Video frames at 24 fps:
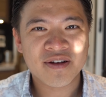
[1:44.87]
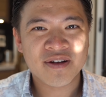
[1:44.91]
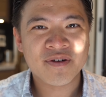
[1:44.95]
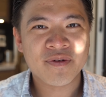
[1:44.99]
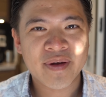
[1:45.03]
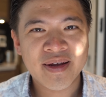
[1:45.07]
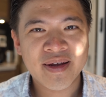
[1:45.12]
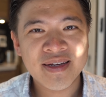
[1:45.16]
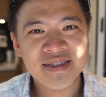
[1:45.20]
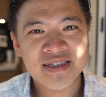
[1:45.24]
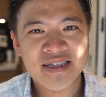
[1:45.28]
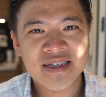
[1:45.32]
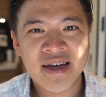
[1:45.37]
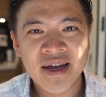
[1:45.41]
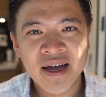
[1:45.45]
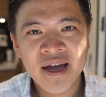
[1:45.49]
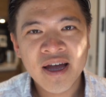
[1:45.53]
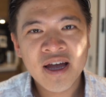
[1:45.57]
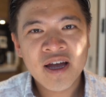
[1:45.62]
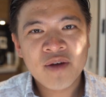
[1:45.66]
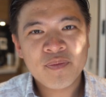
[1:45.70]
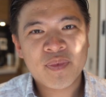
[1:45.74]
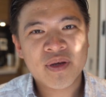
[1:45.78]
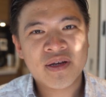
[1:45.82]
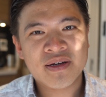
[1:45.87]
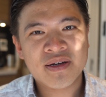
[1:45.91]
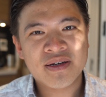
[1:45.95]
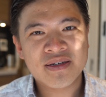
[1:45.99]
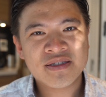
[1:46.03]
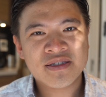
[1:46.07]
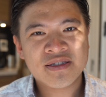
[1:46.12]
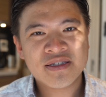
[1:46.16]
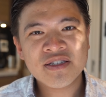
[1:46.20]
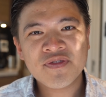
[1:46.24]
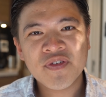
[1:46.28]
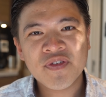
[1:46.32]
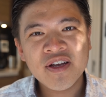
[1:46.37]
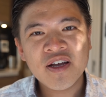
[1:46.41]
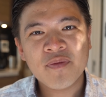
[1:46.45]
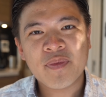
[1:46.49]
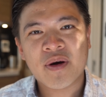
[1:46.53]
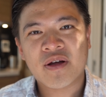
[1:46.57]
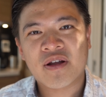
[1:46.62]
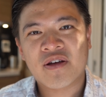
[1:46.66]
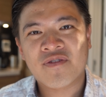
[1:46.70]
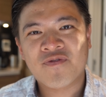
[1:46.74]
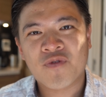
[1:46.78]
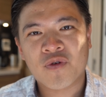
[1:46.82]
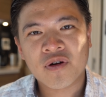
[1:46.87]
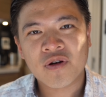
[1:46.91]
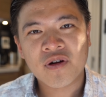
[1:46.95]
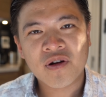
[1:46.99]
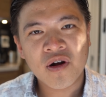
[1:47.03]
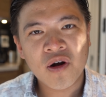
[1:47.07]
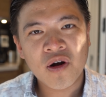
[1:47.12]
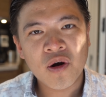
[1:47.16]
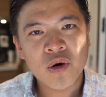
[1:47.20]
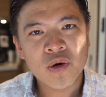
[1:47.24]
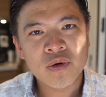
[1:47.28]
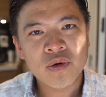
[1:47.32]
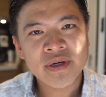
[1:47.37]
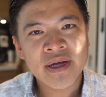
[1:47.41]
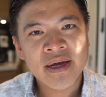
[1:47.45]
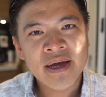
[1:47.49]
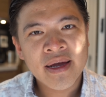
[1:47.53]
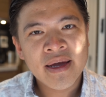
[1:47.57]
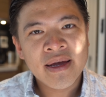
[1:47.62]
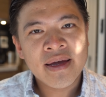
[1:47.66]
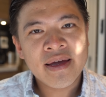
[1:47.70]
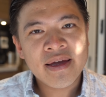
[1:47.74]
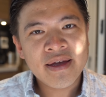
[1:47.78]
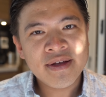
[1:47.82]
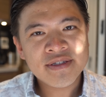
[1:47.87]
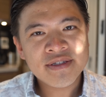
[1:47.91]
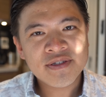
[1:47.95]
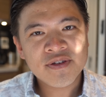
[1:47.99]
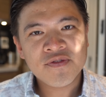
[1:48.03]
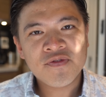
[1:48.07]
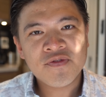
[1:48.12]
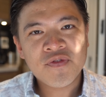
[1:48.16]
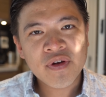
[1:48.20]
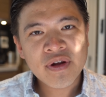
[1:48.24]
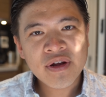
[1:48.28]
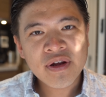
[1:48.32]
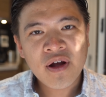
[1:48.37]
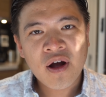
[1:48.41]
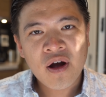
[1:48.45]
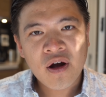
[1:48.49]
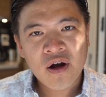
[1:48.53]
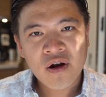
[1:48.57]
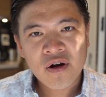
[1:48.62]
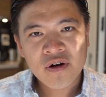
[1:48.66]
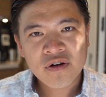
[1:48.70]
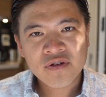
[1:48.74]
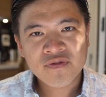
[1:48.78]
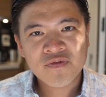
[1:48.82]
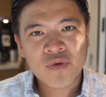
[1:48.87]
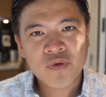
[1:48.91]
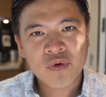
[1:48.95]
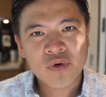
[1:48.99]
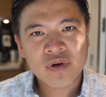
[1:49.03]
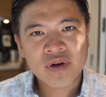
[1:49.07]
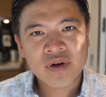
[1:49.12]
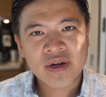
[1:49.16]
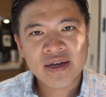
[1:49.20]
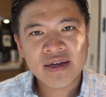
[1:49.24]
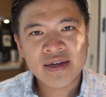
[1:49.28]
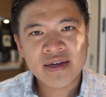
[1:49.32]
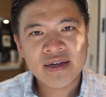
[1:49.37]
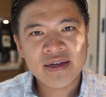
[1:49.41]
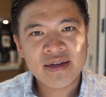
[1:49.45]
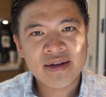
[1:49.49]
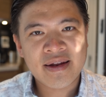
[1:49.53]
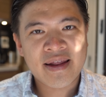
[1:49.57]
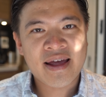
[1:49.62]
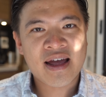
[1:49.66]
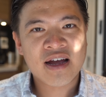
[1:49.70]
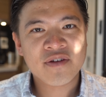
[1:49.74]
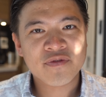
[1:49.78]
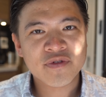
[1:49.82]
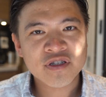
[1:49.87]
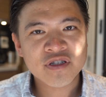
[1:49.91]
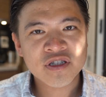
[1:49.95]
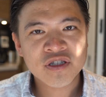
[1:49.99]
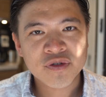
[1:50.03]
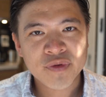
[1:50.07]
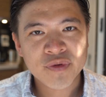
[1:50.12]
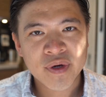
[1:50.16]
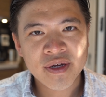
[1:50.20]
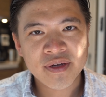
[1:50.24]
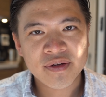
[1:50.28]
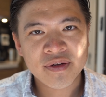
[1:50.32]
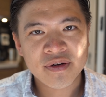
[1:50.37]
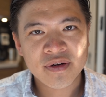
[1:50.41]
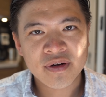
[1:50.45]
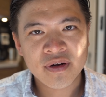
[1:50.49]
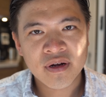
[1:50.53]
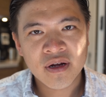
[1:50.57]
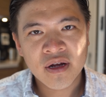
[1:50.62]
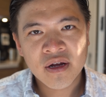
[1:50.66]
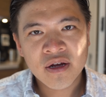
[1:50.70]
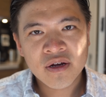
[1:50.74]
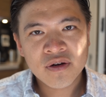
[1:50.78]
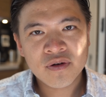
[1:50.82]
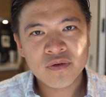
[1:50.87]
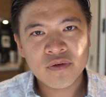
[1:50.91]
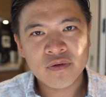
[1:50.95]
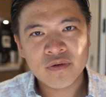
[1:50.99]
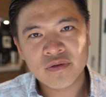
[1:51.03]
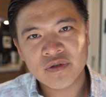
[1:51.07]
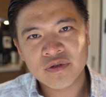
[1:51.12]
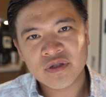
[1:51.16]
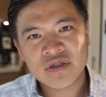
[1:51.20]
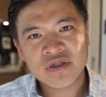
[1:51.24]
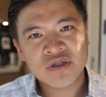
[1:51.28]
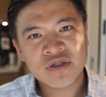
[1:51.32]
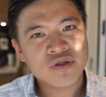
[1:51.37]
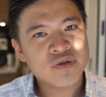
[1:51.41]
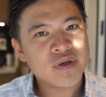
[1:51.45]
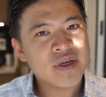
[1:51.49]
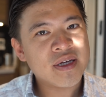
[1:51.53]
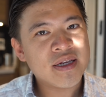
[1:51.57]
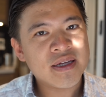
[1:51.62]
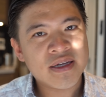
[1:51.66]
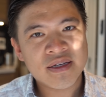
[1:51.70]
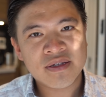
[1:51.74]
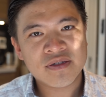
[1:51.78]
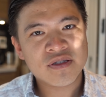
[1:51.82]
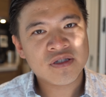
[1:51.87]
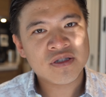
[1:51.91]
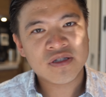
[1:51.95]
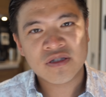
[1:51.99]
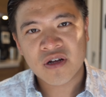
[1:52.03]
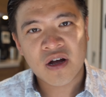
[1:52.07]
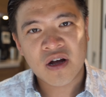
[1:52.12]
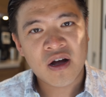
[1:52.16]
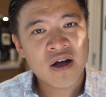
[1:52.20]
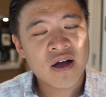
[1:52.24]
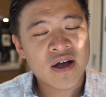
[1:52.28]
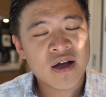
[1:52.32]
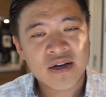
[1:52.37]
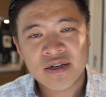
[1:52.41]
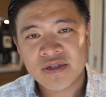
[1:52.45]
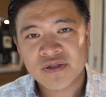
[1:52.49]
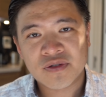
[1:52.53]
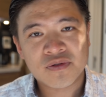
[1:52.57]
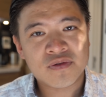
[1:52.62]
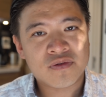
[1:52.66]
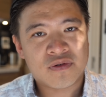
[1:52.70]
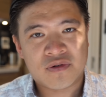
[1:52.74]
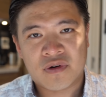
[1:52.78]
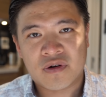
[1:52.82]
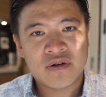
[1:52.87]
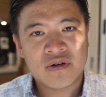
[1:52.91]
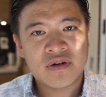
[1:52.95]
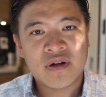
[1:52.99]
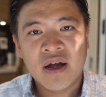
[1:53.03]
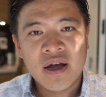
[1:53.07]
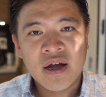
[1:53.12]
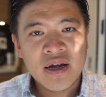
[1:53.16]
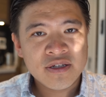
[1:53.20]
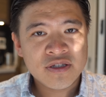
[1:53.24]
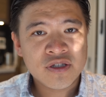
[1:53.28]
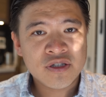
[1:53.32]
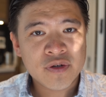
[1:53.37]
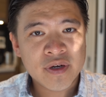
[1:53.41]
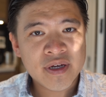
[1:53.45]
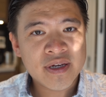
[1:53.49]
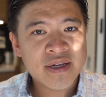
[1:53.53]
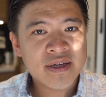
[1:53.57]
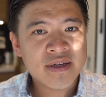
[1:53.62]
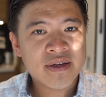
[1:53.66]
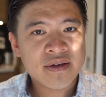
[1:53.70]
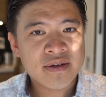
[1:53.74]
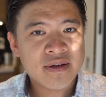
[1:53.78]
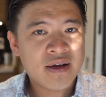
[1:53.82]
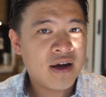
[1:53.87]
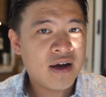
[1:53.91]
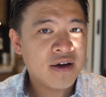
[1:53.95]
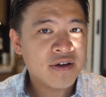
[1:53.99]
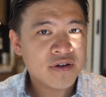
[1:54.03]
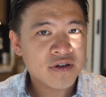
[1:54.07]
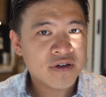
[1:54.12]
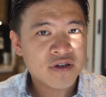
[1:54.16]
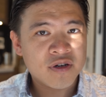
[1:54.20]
of crazy, because just think about it. For gold, it's very hard for an average trader who's trading stocks or trading other